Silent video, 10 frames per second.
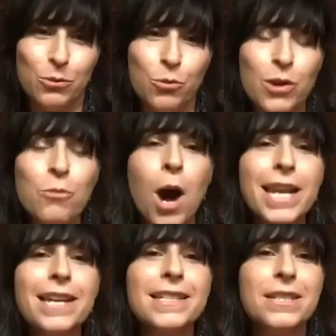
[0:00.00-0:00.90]
We want
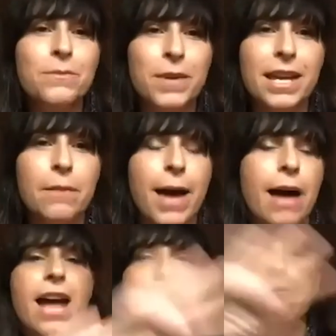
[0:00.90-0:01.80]
it to be about
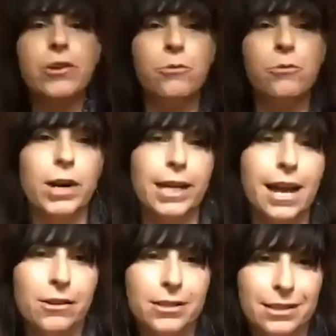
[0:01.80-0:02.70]
everyone
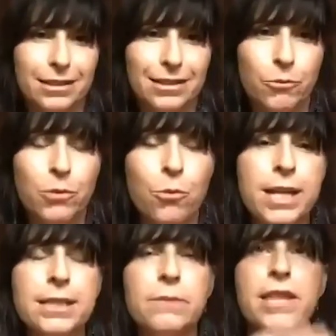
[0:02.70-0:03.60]
else. We want it
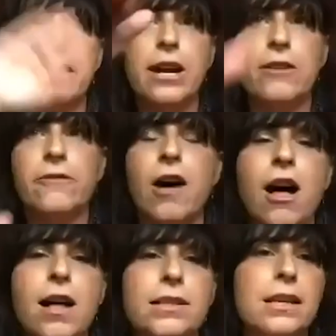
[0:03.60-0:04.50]
to be their
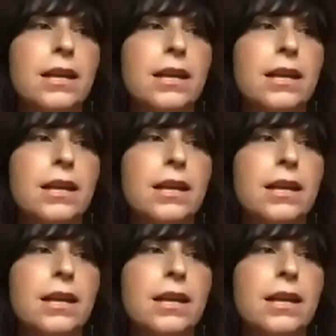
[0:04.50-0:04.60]
fault.